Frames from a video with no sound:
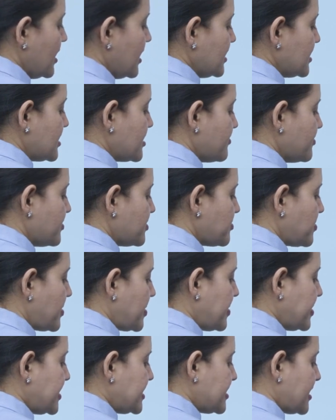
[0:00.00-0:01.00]
is divisible
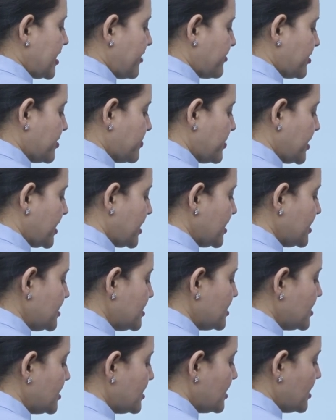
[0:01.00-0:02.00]
by 7
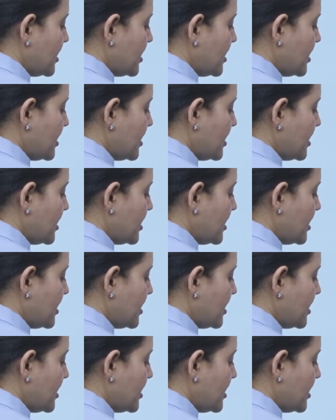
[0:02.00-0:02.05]
because